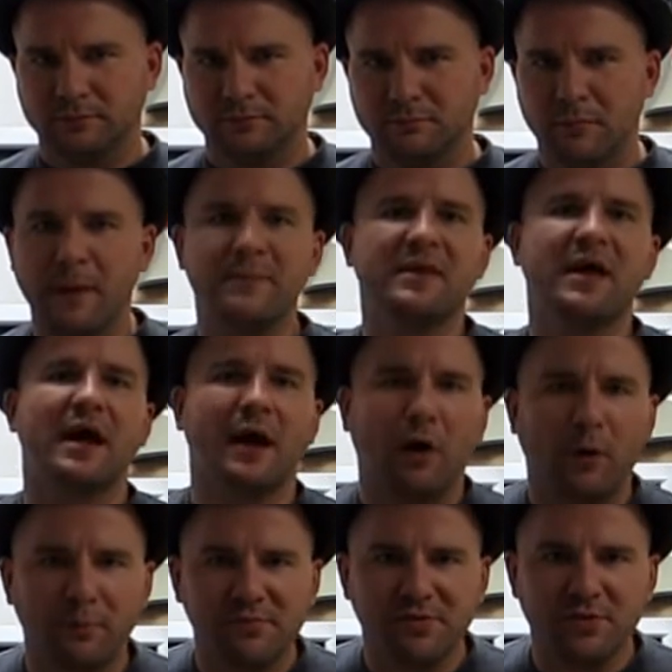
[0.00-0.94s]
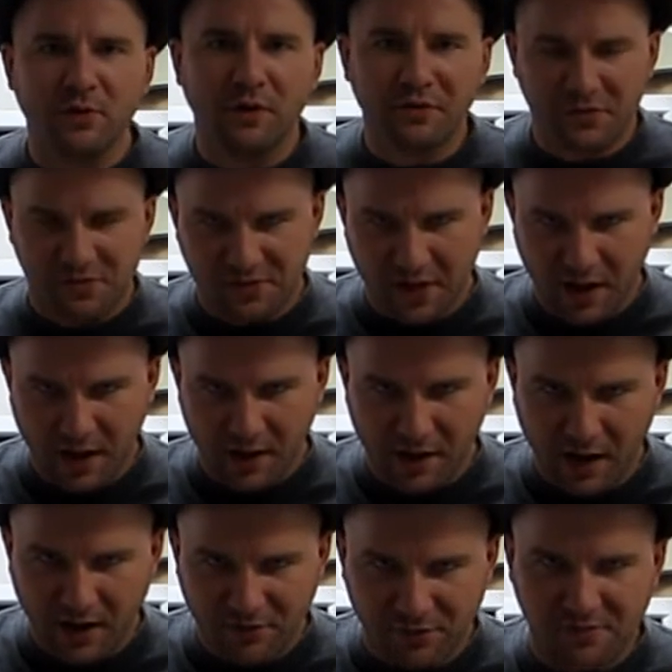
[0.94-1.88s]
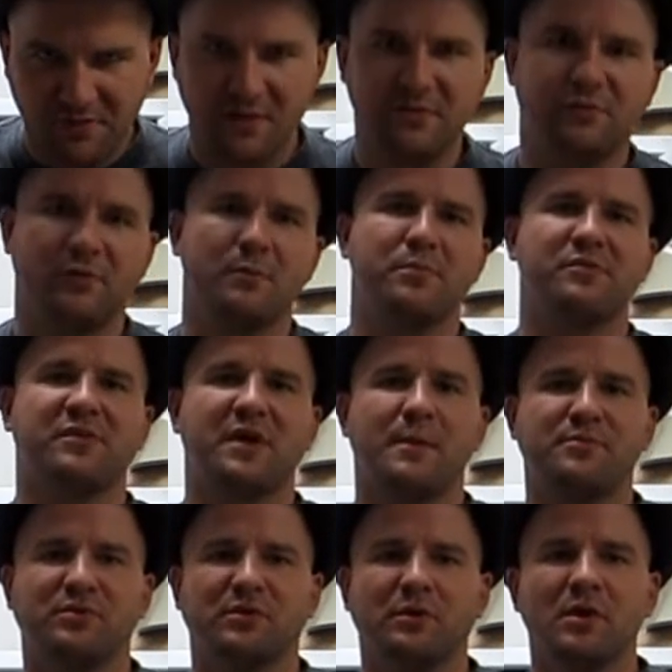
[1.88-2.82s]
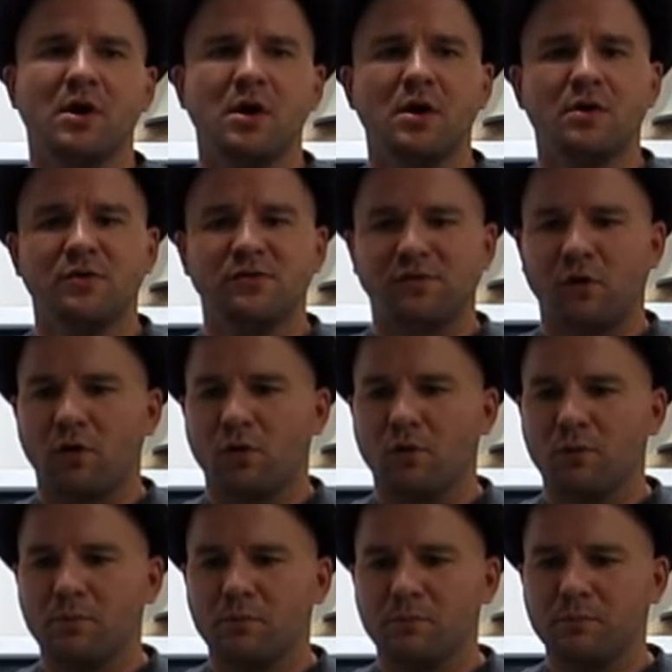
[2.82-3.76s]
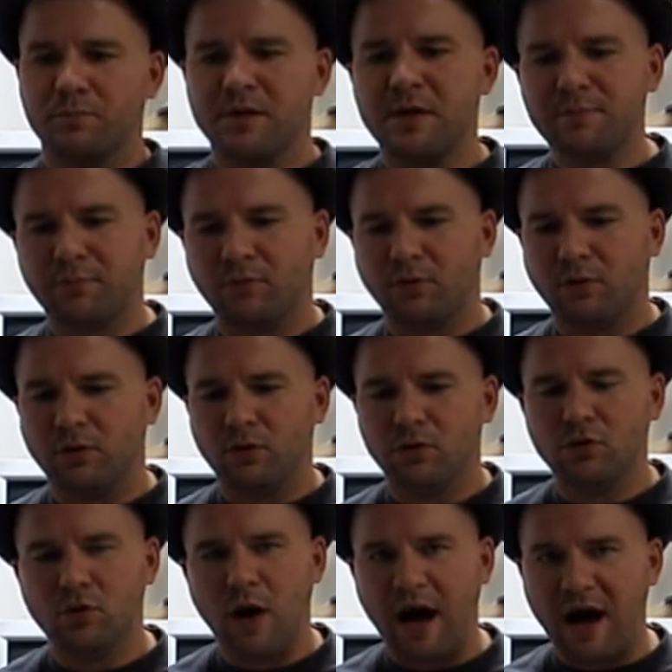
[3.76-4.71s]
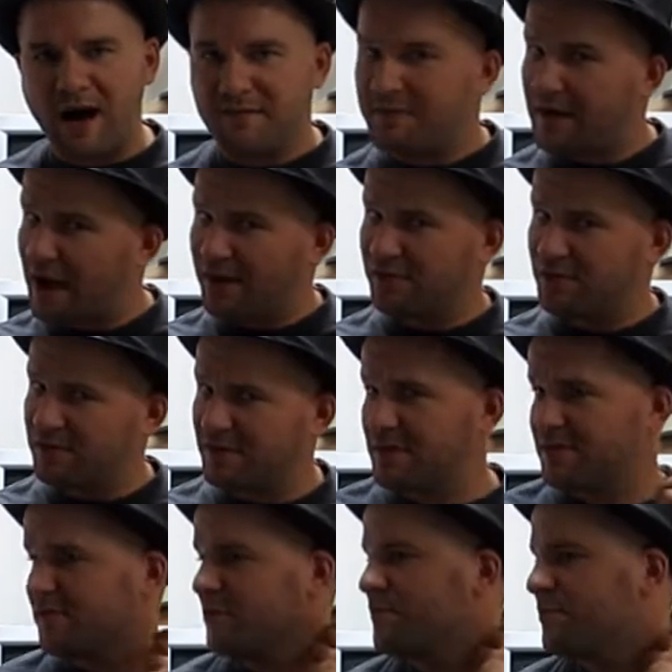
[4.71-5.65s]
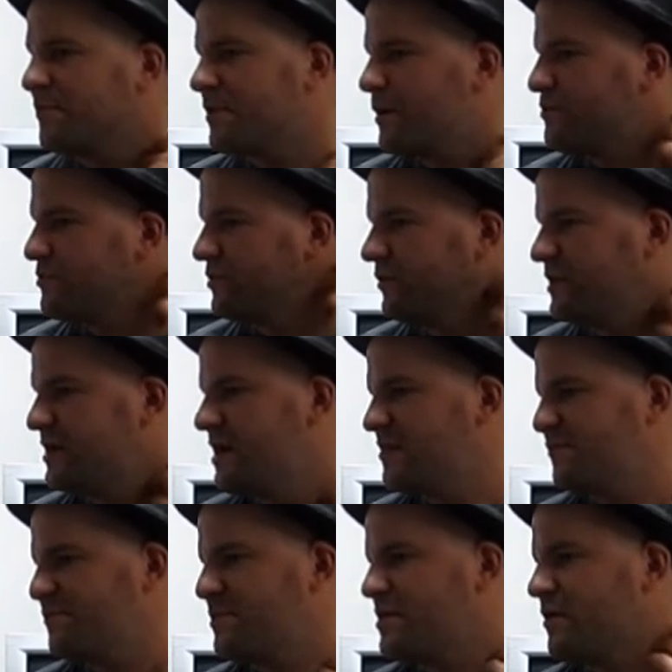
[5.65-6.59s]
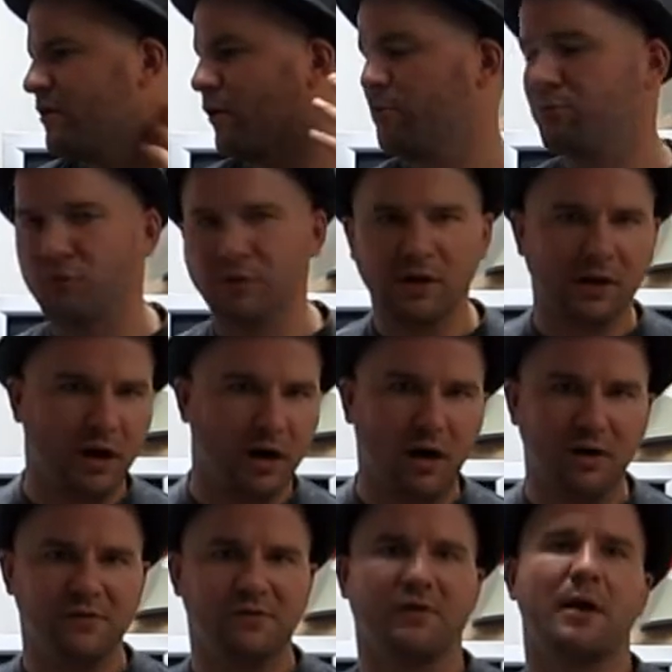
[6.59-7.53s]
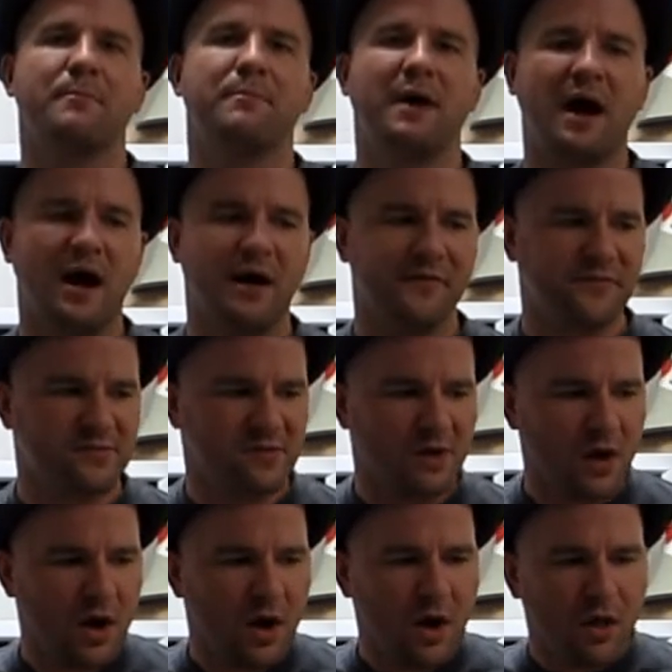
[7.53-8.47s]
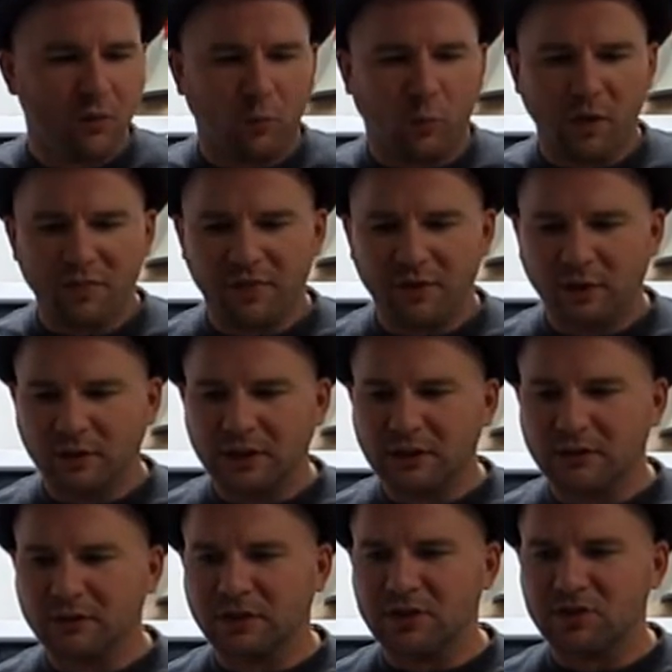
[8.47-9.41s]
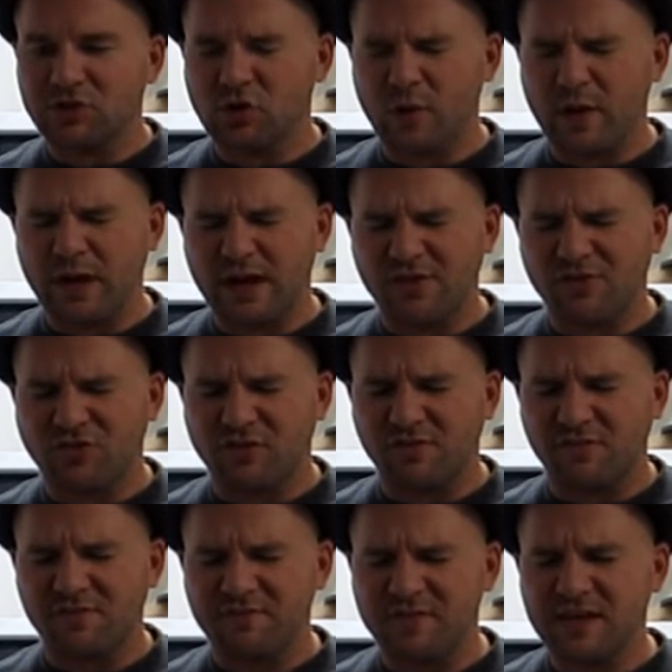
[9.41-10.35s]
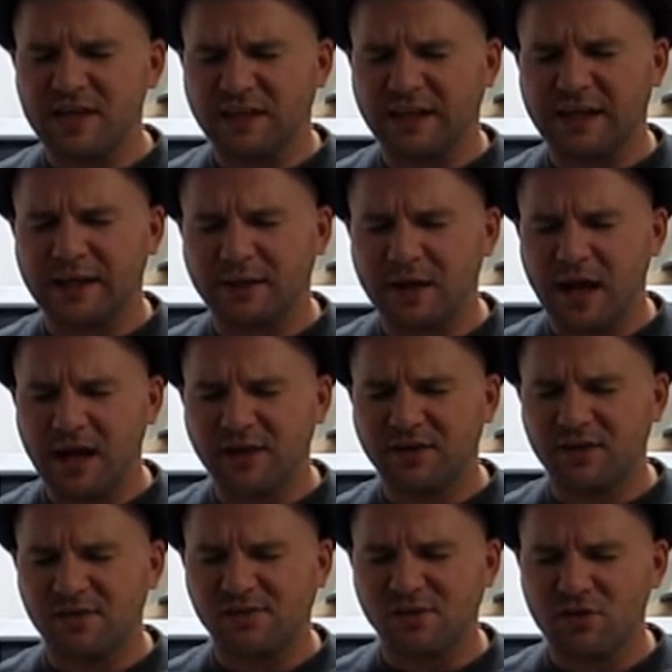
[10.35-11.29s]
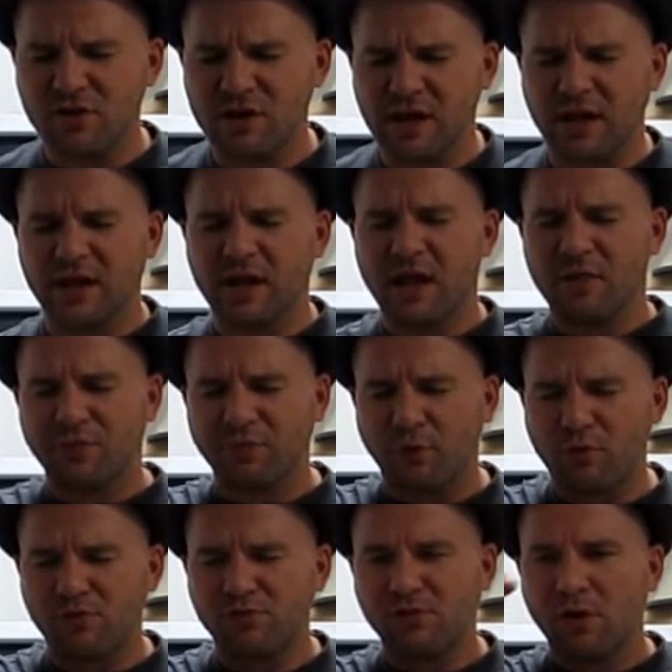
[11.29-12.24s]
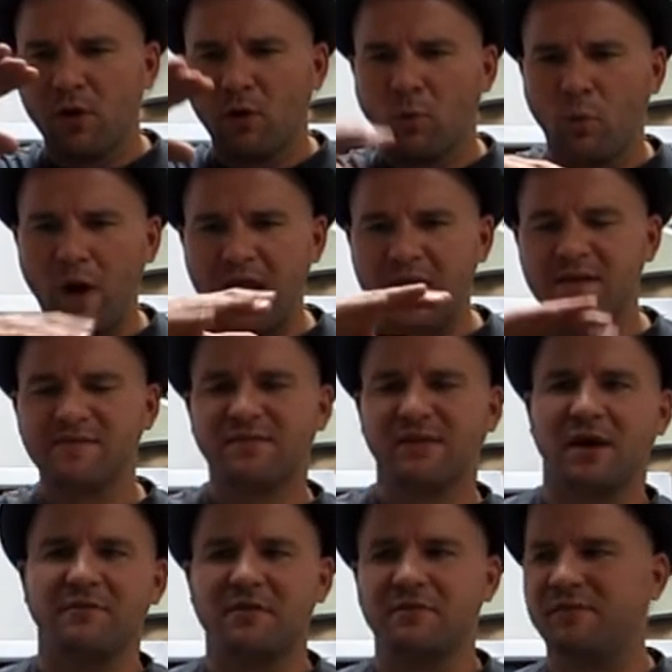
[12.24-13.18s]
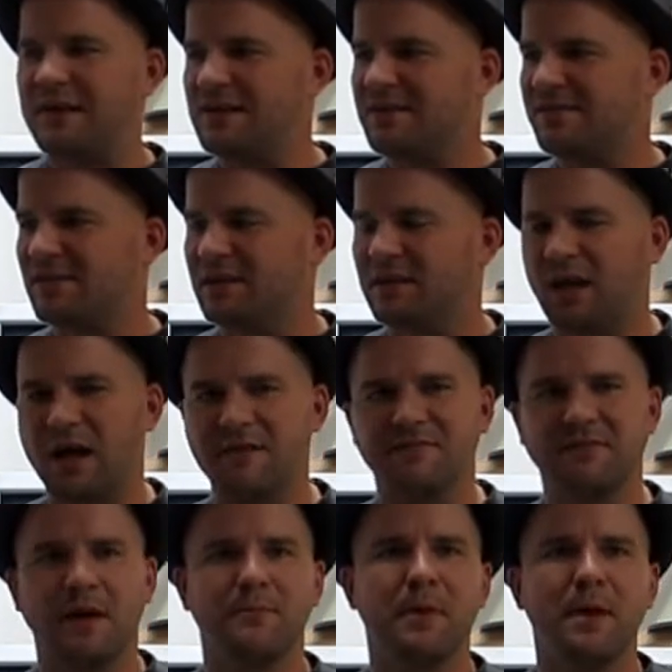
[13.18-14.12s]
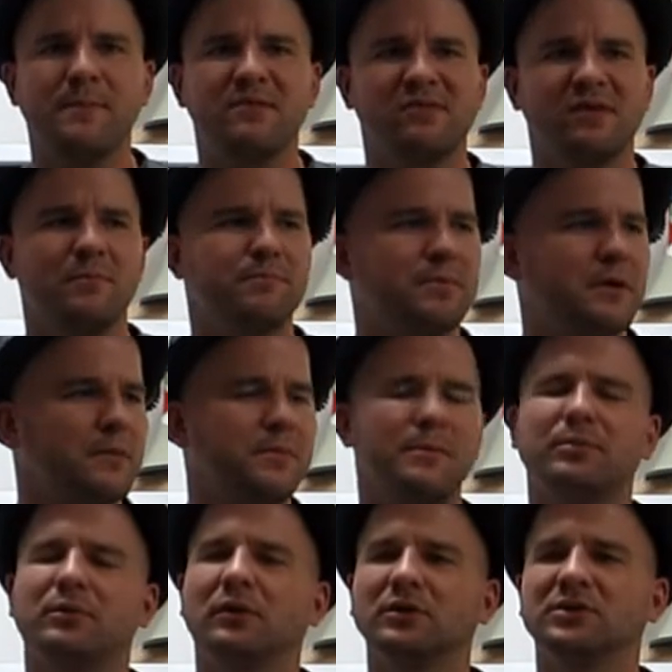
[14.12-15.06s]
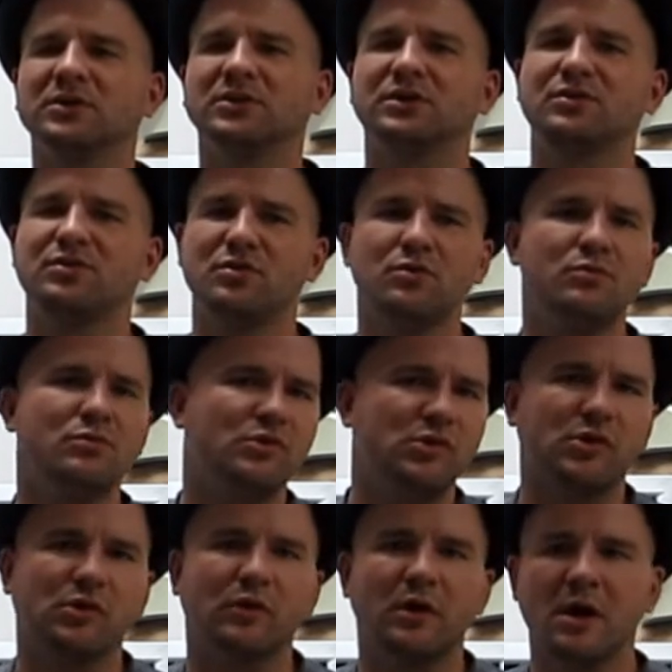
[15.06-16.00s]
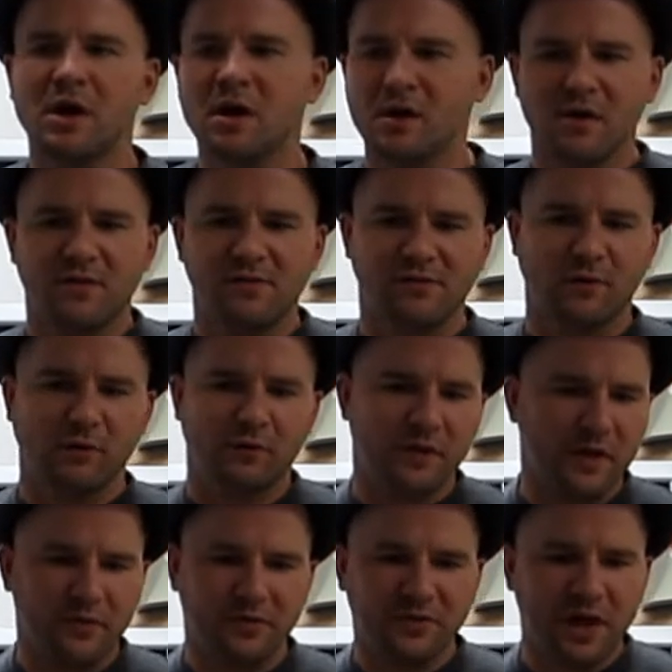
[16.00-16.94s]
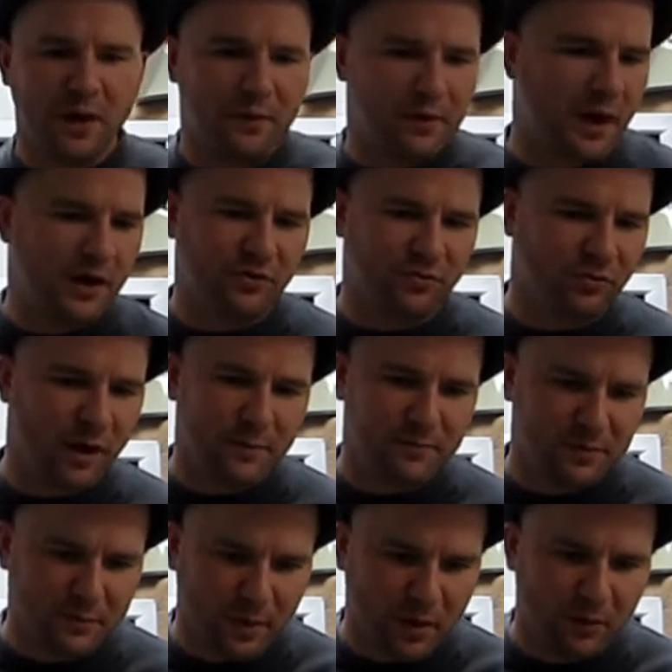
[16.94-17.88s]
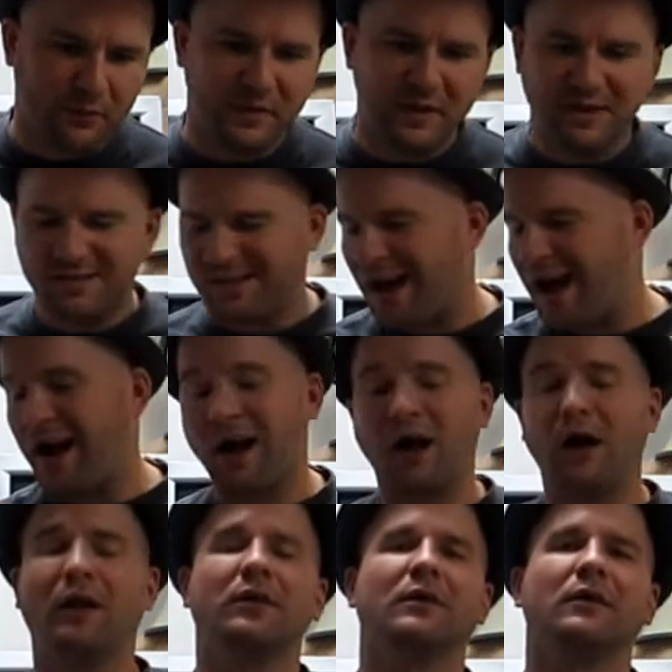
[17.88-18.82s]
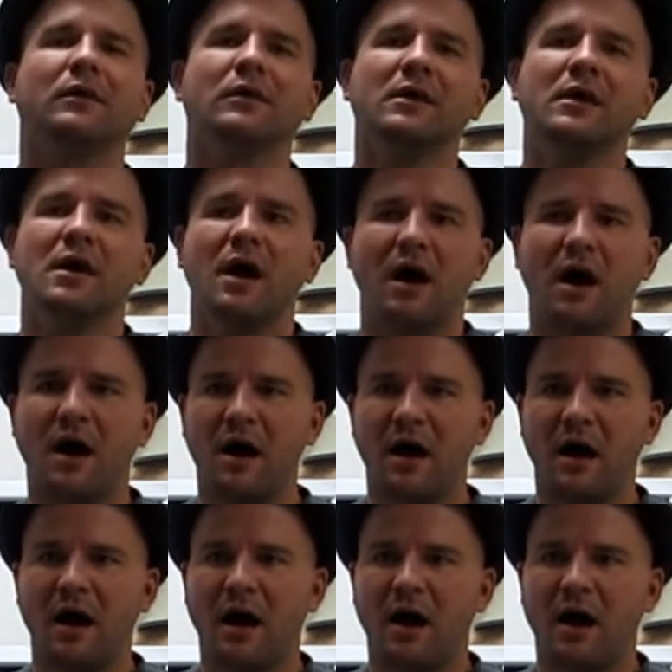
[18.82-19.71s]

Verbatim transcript: maybe that helps you understand extrasensory perception. So people who have extrasensory perception or E S P or precogs or empaths, what they're literally doing is just feeling and discerning those waves of events in life that maybe some people aren't just attuned to. So the other day when I dreamt about the exact color uh,